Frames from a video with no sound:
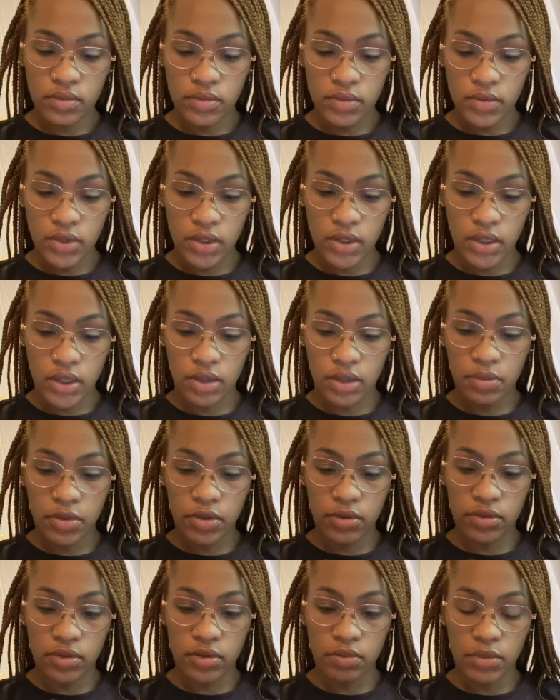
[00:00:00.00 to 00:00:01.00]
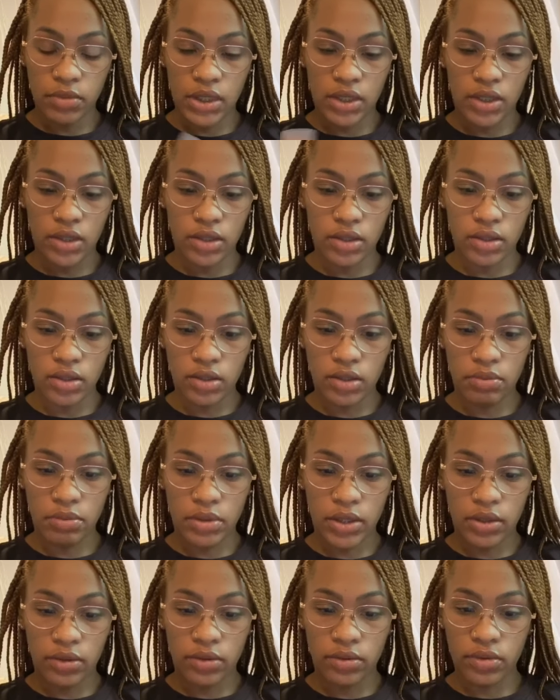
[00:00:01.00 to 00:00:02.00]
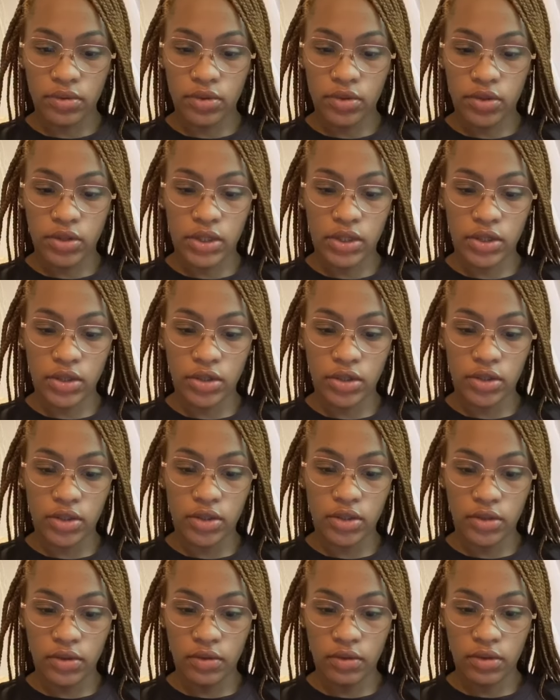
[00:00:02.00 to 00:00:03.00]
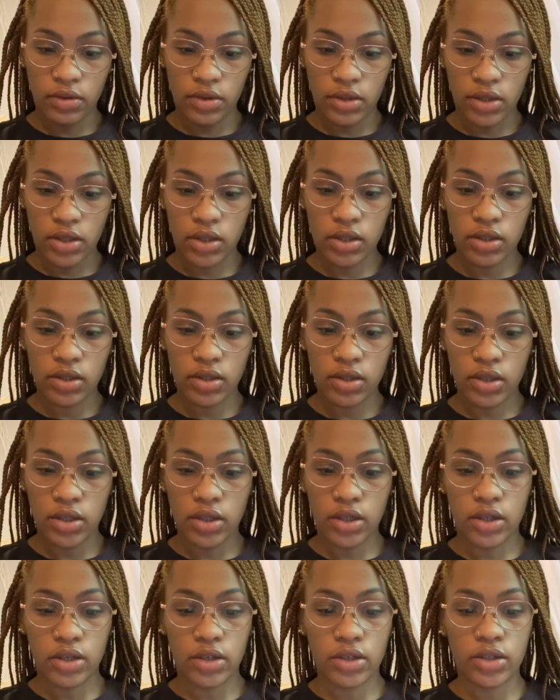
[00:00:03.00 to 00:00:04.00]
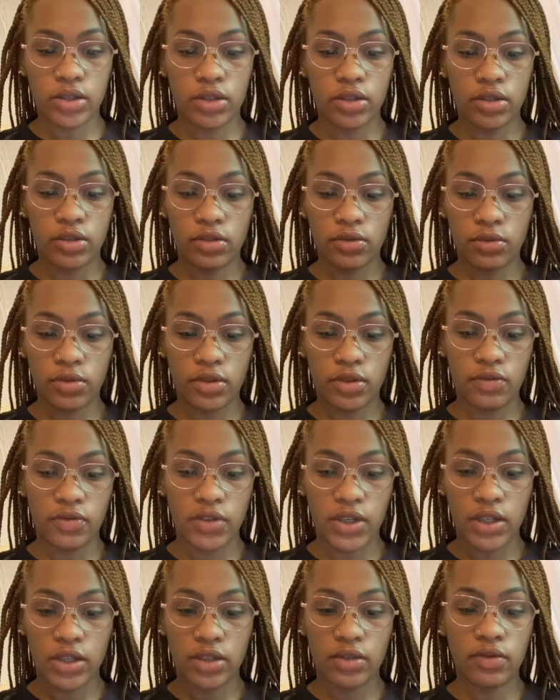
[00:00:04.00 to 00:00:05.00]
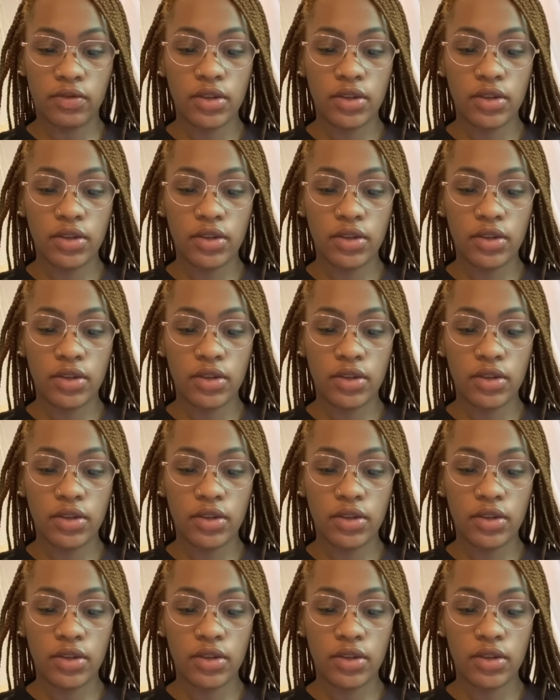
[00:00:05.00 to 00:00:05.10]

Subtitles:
And I'm only making about 30 locks, and I already did 25.